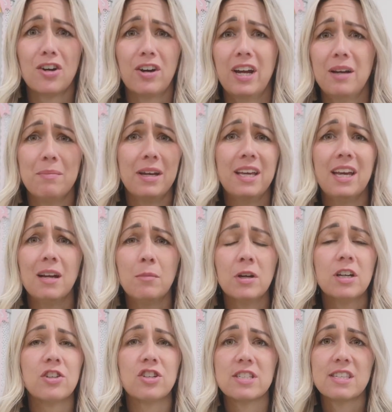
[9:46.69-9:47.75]
Sorry, my
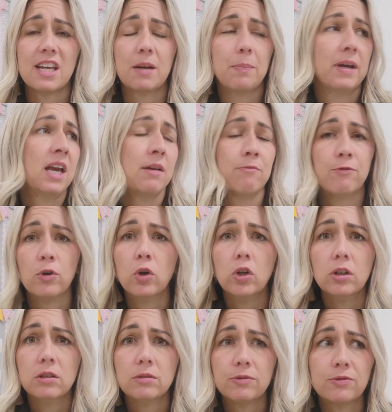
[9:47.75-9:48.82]
camera just like became
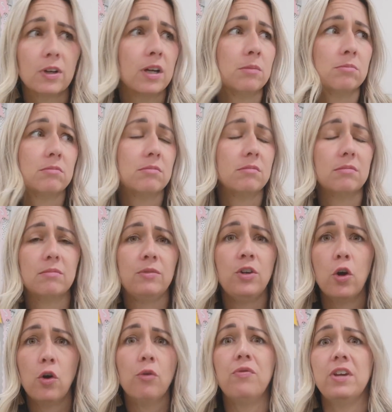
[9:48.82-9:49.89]
full from
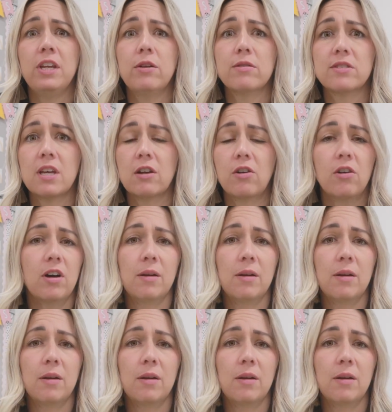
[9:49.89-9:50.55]
no videos at all.